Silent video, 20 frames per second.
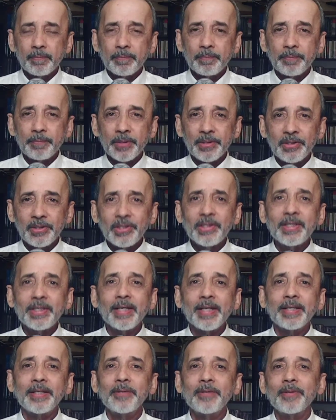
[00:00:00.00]
But just
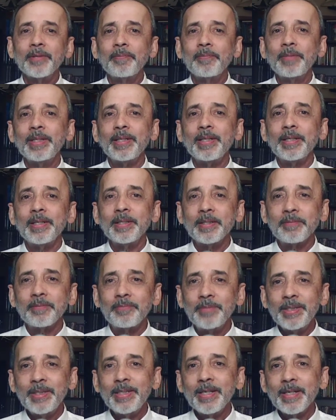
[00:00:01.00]
like you and me, the
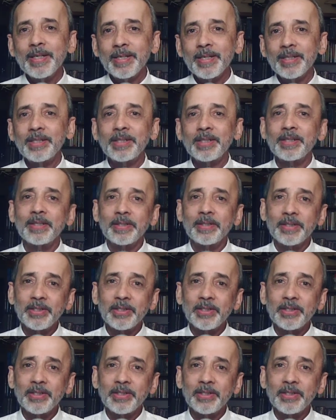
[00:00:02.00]
BASL